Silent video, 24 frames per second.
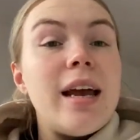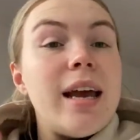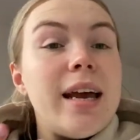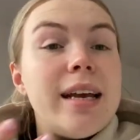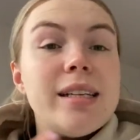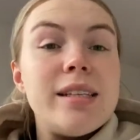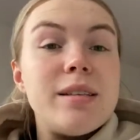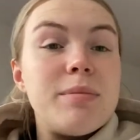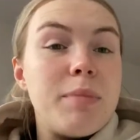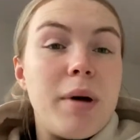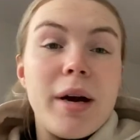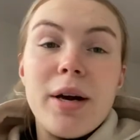
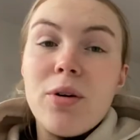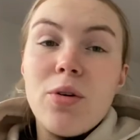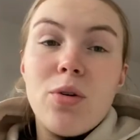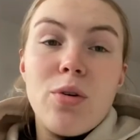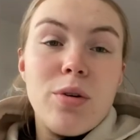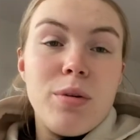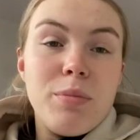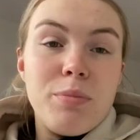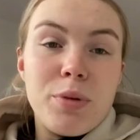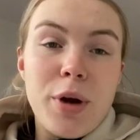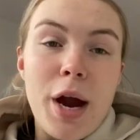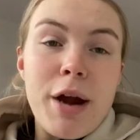It's my
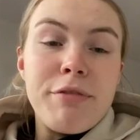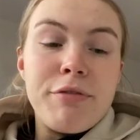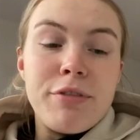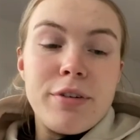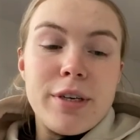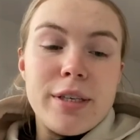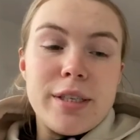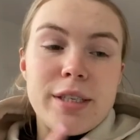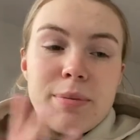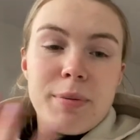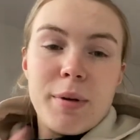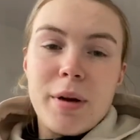own
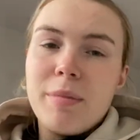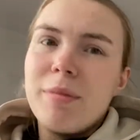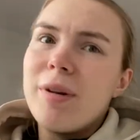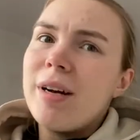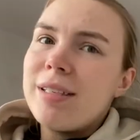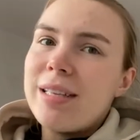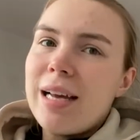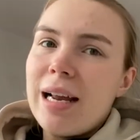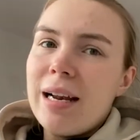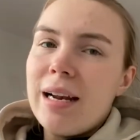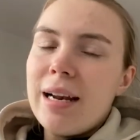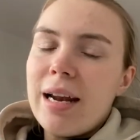preference, but I'm
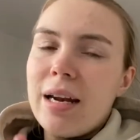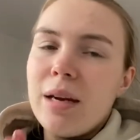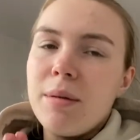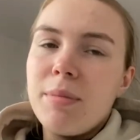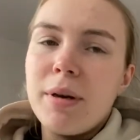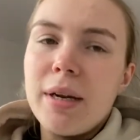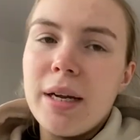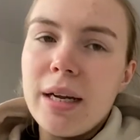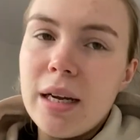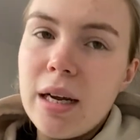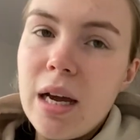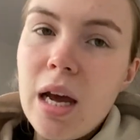not telling
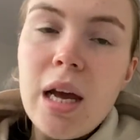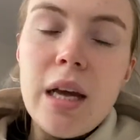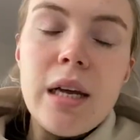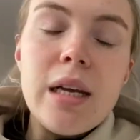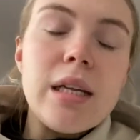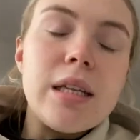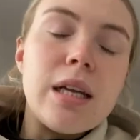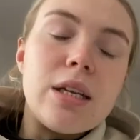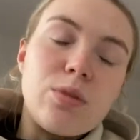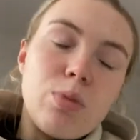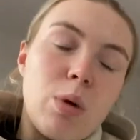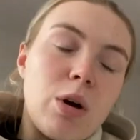anybody
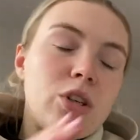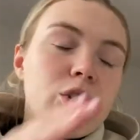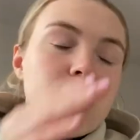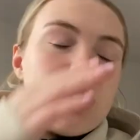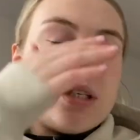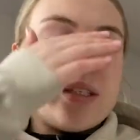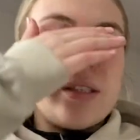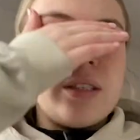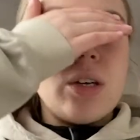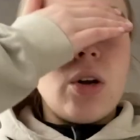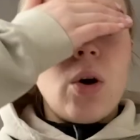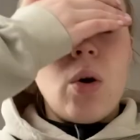that's watching
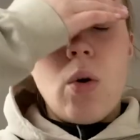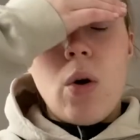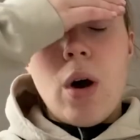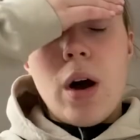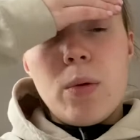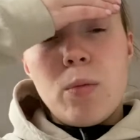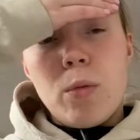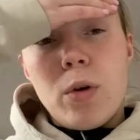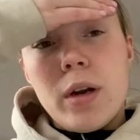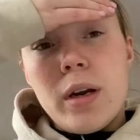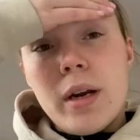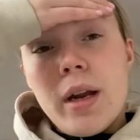this to go
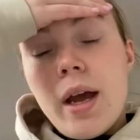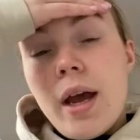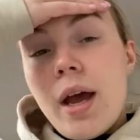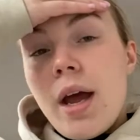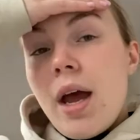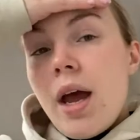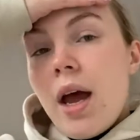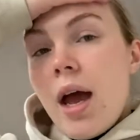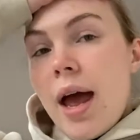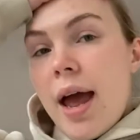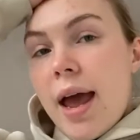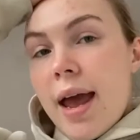on one.
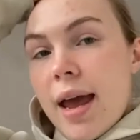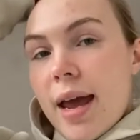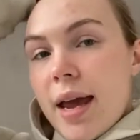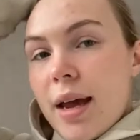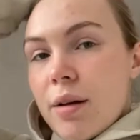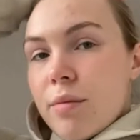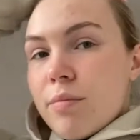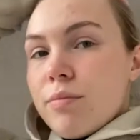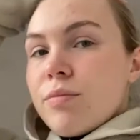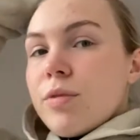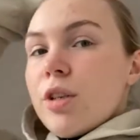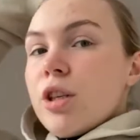
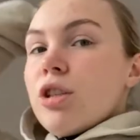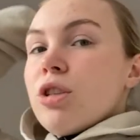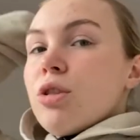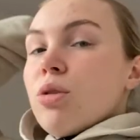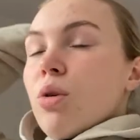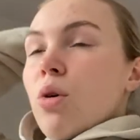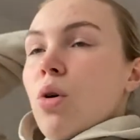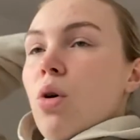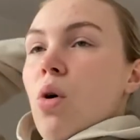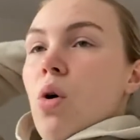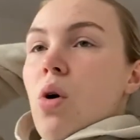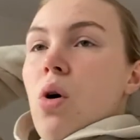
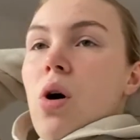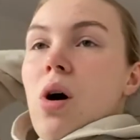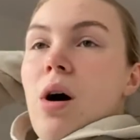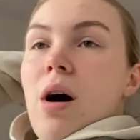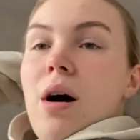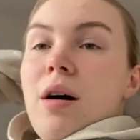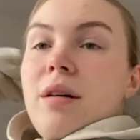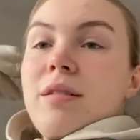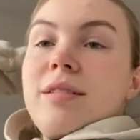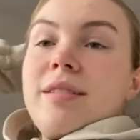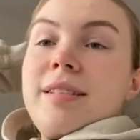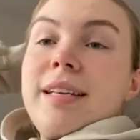So
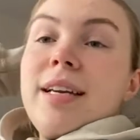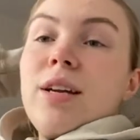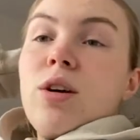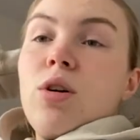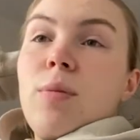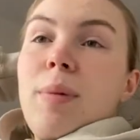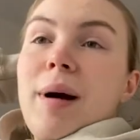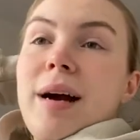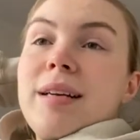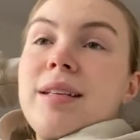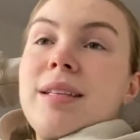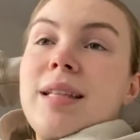didn't go
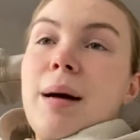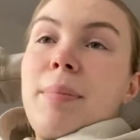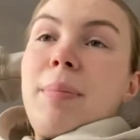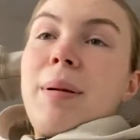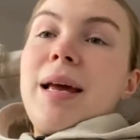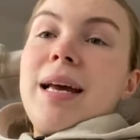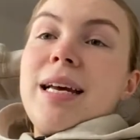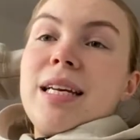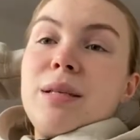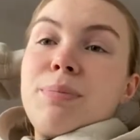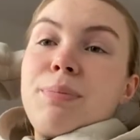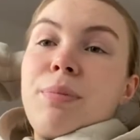back to that
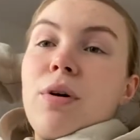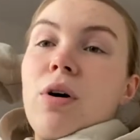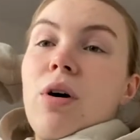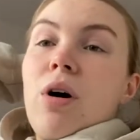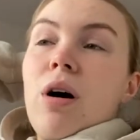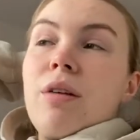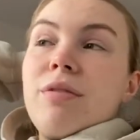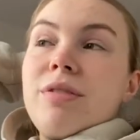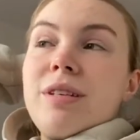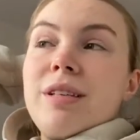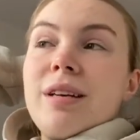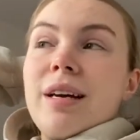place, but
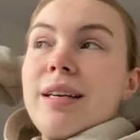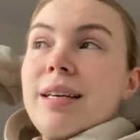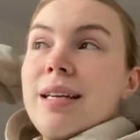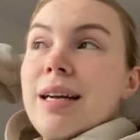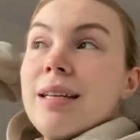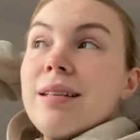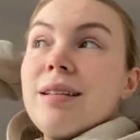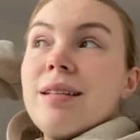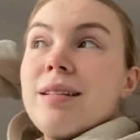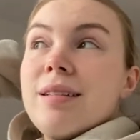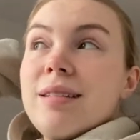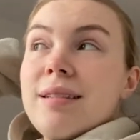obviously I
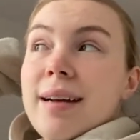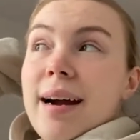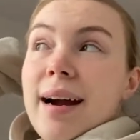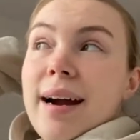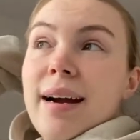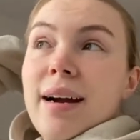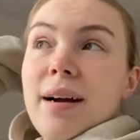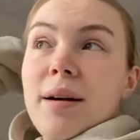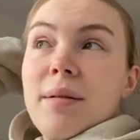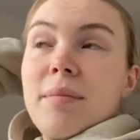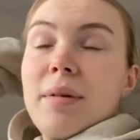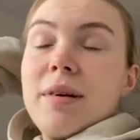need to
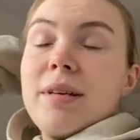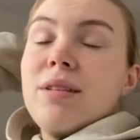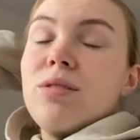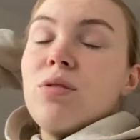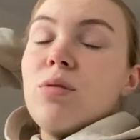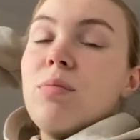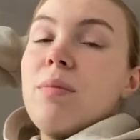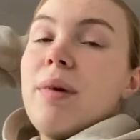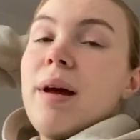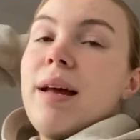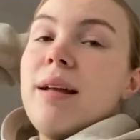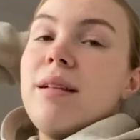start my
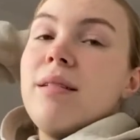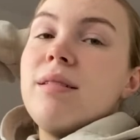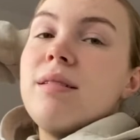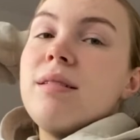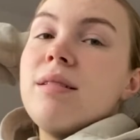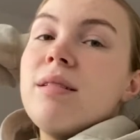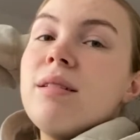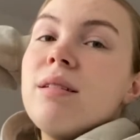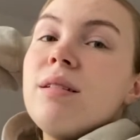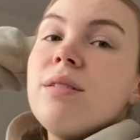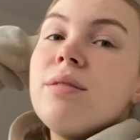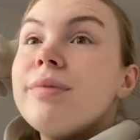
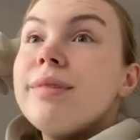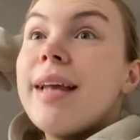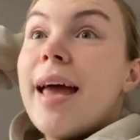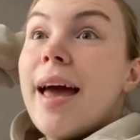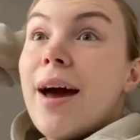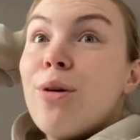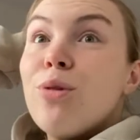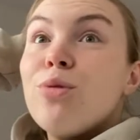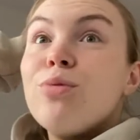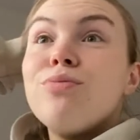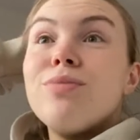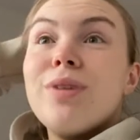sunbeds
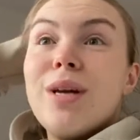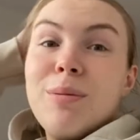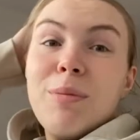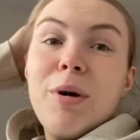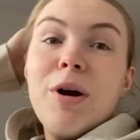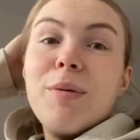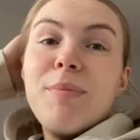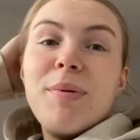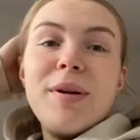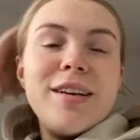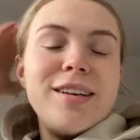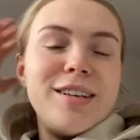now, in my
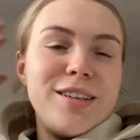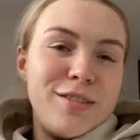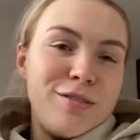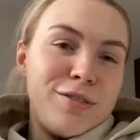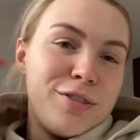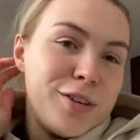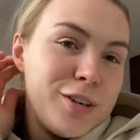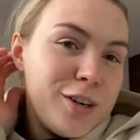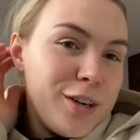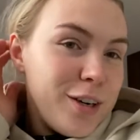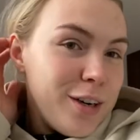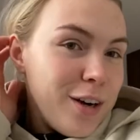opinion,
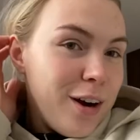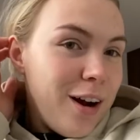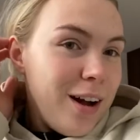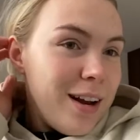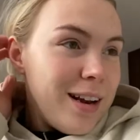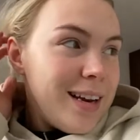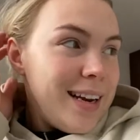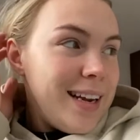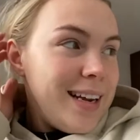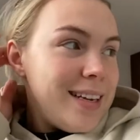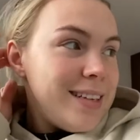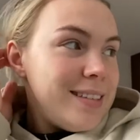for
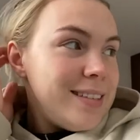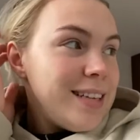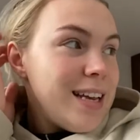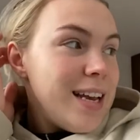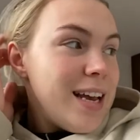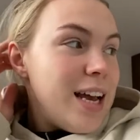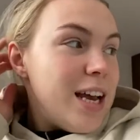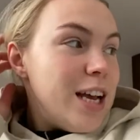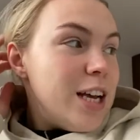holidays.